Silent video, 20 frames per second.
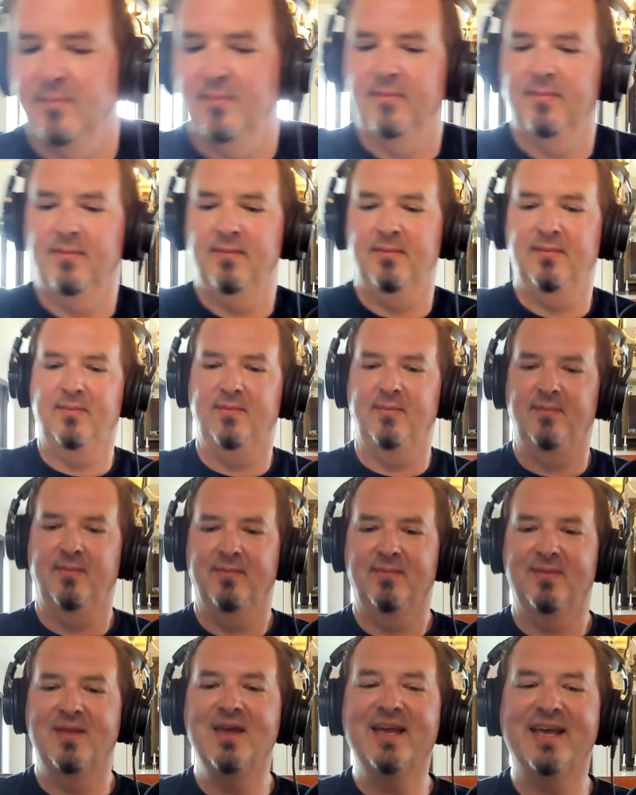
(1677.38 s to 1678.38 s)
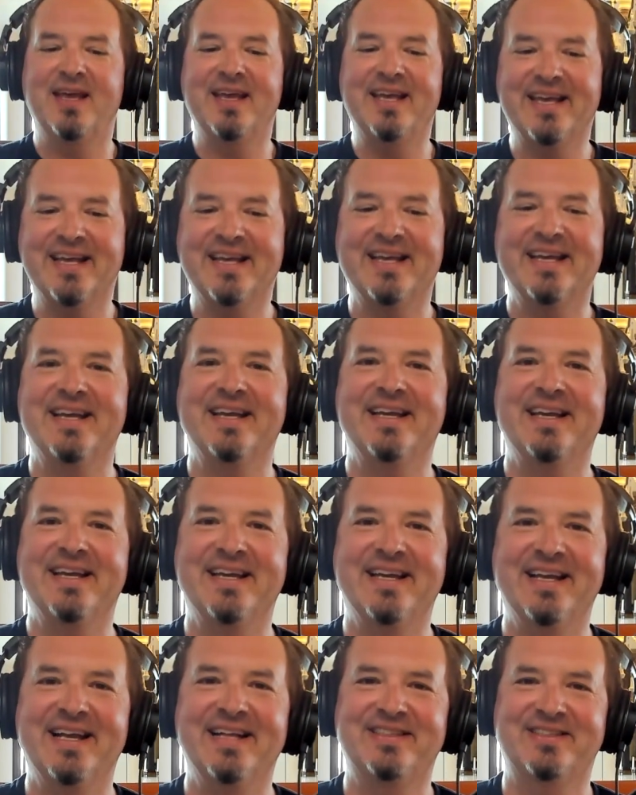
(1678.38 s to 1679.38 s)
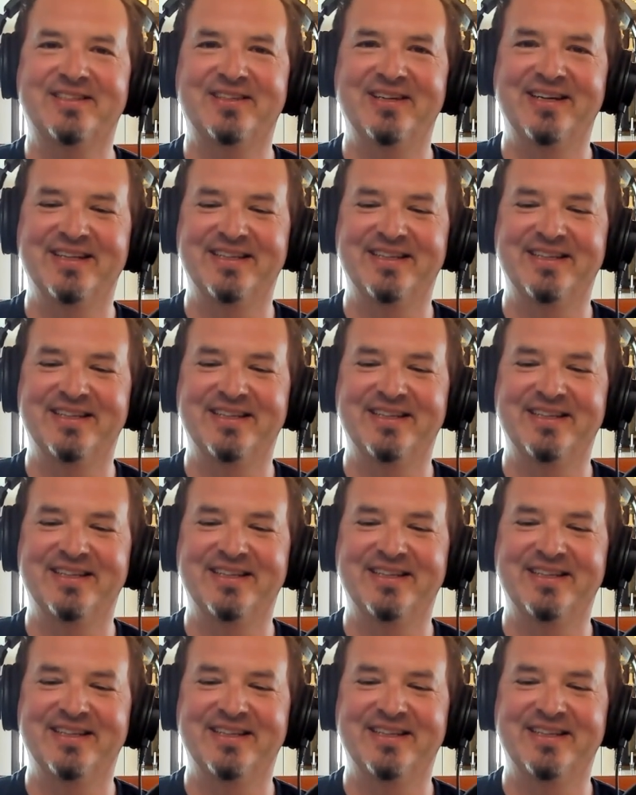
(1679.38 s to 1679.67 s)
back. And so the whole